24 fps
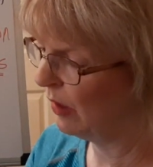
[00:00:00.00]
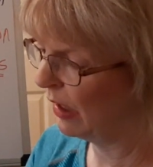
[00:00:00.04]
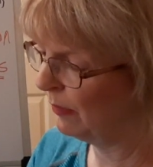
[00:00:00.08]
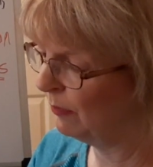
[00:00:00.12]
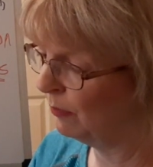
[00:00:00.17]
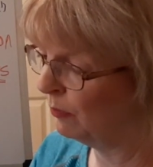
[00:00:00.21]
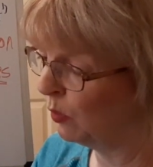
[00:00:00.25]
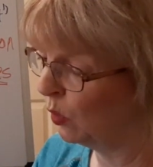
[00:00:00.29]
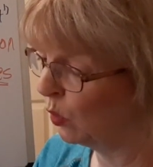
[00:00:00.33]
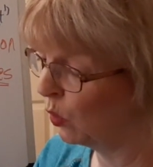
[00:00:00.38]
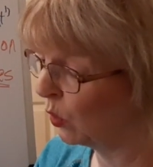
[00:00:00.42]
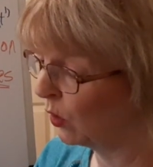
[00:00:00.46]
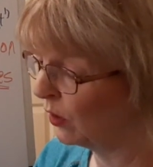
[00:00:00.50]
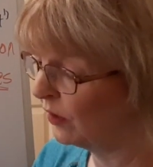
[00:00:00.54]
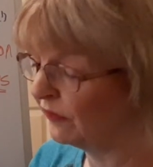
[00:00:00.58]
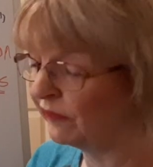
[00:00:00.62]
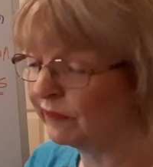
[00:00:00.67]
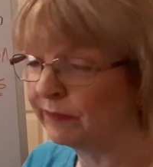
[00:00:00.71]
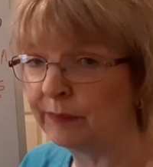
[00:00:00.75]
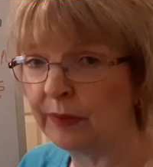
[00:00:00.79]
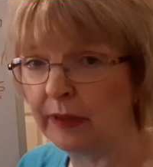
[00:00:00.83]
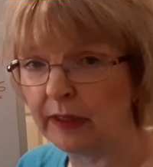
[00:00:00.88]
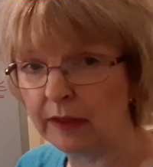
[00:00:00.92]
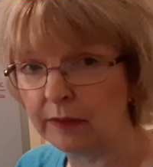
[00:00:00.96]
a board
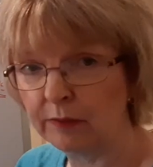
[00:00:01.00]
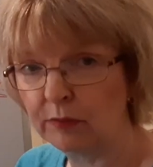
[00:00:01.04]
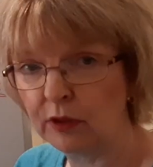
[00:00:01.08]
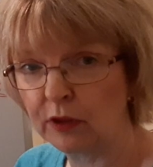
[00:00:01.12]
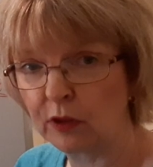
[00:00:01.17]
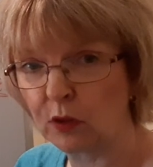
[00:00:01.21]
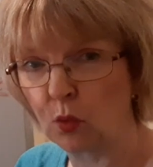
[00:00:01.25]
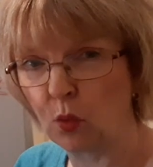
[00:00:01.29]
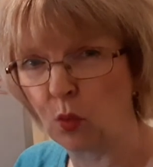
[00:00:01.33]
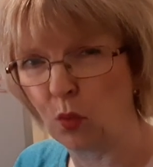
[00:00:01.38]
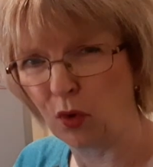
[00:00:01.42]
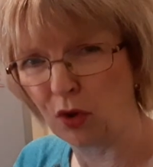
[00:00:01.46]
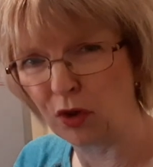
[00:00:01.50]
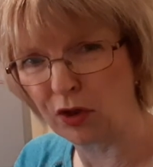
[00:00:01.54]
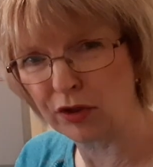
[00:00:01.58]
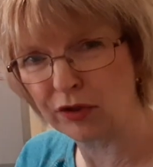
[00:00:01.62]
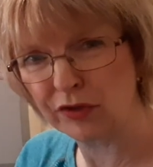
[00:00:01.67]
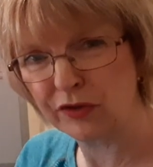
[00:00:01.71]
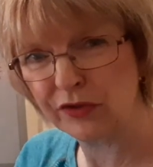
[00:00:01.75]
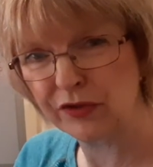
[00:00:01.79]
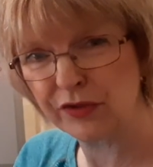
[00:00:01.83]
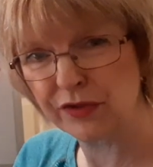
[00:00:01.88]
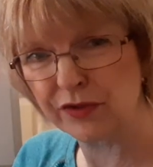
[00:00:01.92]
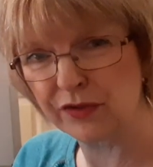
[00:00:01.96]
of public
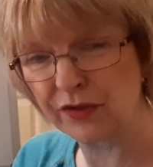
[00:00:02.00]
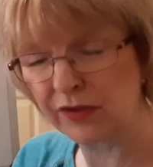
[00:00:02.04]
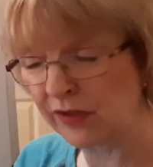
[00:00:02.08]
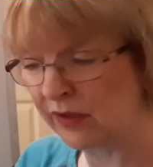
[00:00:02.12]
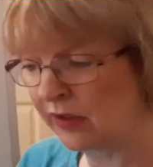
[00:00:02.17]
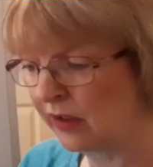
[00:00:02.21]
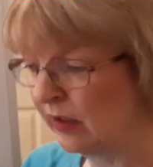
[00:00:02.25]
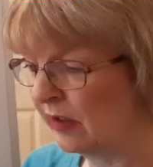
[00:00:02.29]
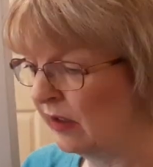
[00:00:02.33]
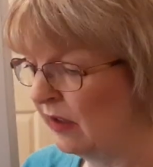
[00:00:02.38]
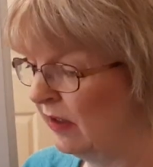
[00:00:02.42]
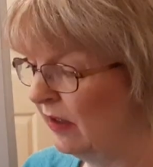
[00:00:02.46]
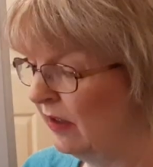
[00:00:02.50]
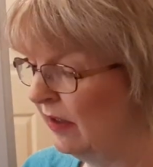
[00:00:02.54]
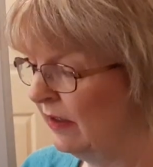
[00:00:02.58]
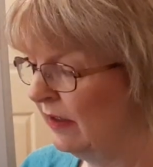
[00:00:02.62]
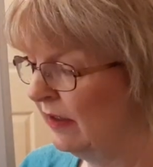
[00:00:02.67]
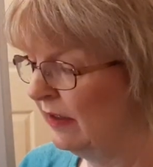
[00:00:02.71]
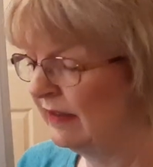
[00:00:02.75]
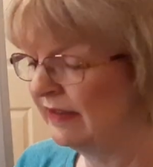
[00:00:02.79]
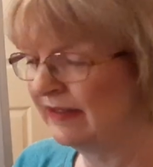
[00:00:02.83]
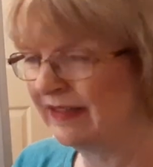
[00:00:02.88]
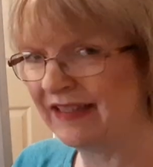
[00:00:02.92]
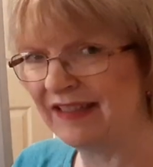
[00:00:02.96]
works.
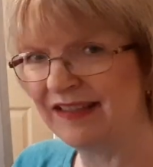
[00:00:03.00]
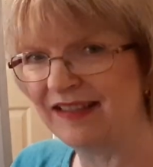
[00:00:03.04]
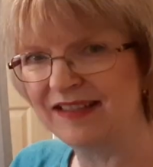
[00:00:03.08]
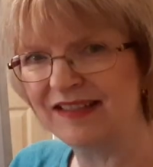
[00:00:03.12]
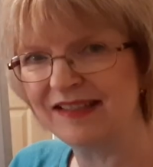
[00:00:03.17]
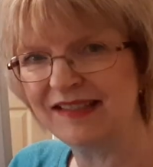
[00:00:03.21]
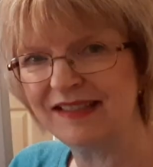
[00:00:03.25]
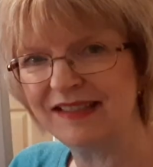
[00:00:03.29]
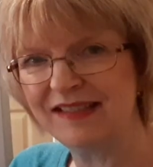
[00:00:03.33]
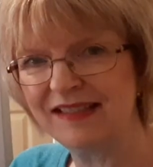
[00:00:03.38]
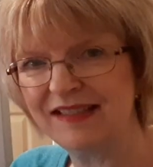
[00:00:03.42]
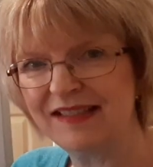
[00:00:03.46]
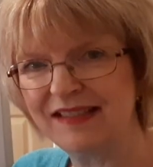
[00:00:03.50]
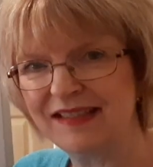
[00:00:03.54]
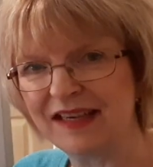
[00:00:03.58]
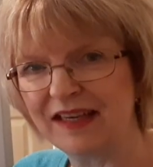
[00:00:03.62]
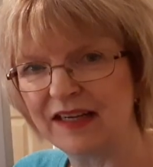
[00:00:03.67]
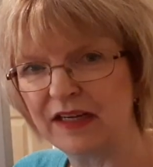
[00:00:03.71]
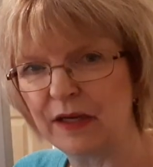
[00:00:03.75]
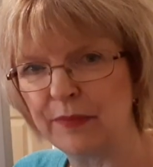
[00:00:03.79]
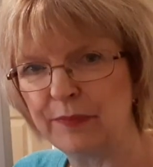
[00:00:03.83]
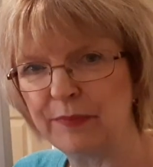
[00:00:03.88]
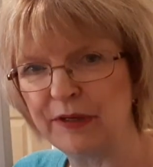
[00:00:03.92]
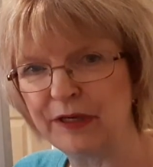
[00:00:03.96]
See, this is
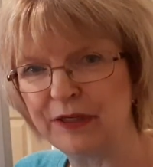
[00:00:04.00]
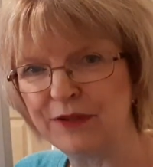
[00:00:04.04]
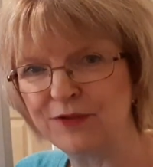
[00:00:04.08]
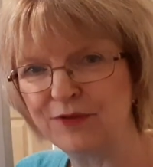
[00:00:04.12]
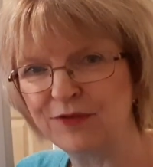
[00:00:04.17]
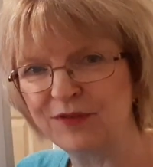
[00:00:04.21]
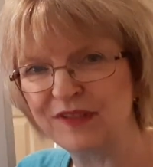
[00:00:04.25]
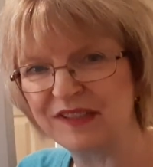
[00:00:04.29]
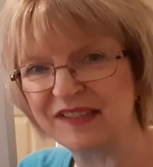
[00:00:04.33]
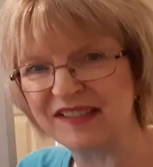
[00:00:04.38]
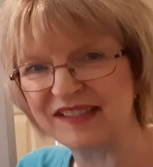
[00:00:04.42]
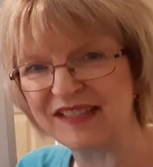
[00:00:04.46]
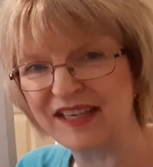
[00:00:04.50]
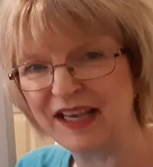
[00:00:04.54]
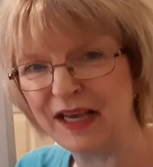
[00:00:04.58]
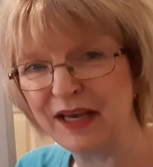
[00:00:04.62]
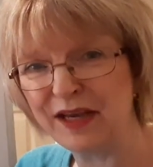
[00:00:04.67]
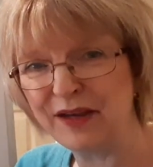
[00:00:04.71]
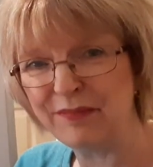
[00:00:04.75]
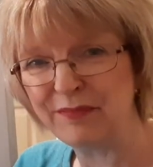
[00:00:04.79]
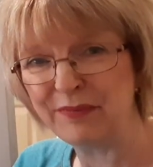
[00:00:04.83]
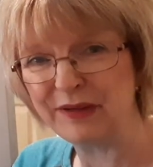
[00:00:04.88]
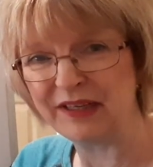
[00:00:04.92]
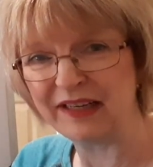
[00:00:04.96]
set up under this
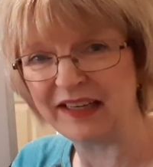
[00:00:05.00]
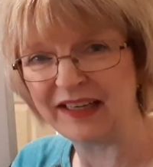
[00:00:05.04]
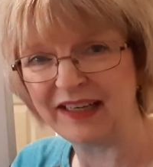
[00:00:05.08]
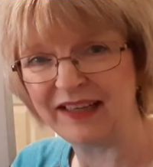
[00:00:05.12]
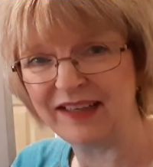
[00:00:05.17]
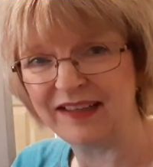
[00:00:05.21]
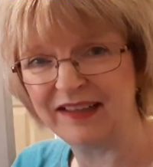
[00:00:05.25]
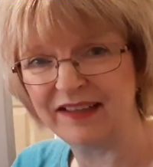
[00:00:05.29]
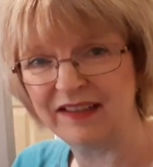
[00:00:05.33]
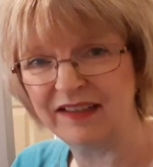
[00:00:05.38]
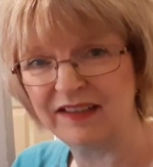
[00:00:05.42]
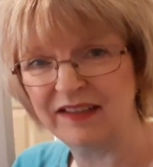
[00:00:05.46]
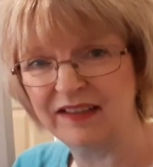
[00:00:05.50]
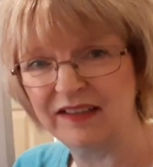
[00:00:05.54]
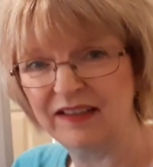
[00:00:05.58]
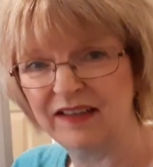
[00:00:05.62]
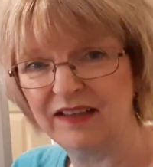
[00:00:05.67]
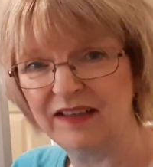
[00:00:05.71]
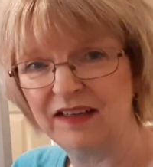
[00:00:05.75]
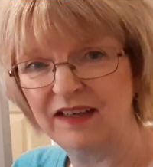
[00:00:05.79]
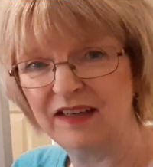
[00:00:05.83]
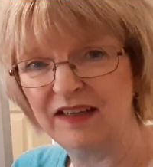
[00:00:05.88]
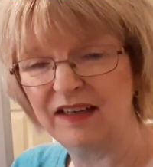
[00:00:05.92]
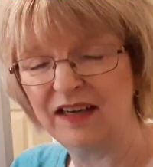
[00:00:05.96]
company,
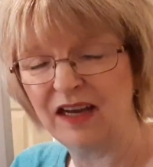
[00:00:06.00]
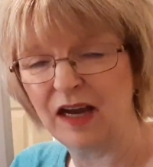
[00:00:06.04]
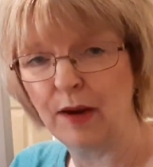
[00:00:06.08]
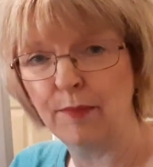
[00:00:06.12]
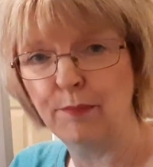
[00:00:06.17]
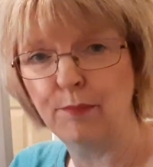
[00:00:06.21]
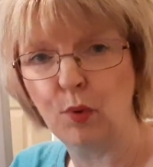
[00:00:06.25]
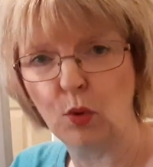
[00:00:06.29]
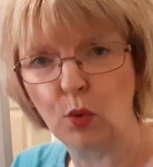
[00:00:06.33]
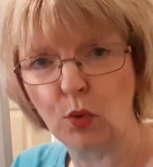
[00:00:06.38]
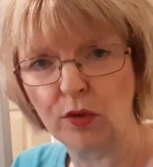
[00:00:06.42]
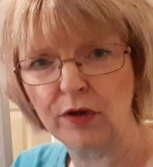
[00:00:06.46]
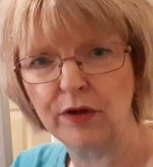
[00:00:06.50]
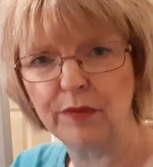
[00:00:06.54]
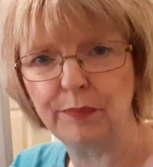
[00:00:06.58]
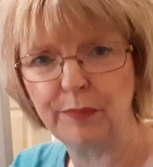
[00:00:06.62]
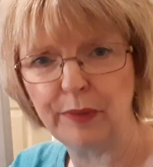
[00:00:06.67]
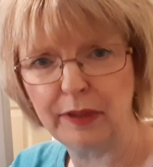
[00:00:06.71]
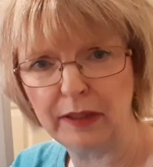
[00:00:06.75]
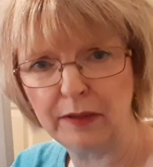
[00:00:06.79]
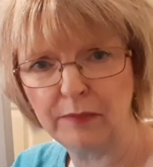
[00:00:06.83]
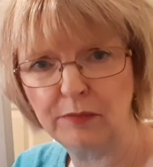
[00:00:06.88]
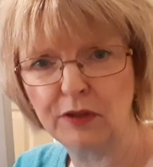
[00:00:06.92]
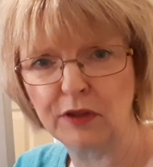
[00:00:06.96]
a board of
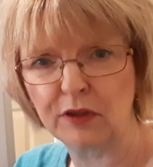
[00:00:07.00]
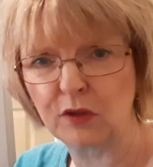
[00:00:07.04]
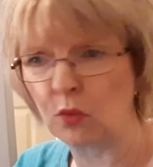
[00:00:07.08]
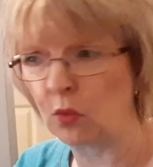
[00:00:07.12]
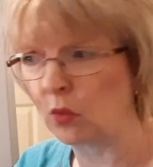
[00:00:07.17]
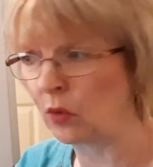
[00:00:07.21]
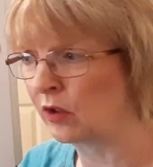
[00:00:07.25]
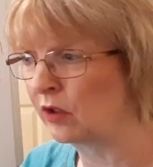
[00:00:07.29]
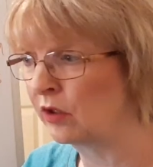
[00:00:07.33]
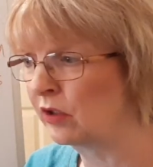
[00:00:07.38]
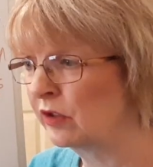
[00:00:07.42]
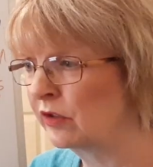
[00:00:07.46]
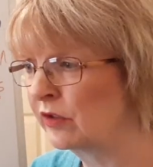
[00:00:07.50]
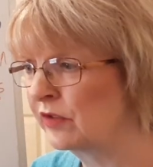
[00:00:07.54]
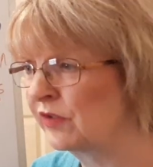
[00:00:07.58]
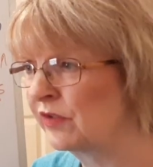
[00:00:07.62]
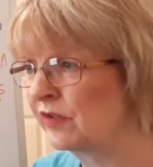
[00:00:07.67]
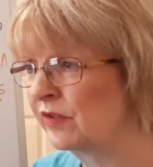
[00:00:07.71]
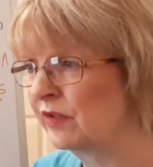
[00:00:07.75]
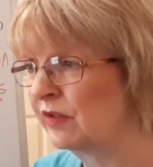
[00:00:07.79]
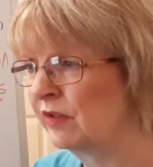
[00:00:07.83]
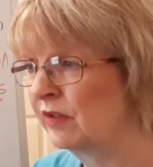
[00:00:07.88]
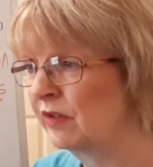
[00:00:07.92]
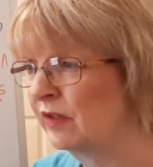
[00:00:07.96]
public
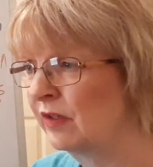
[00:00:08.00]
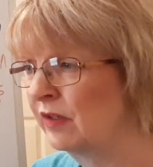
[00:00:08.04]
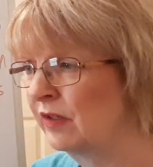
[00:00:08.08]
works.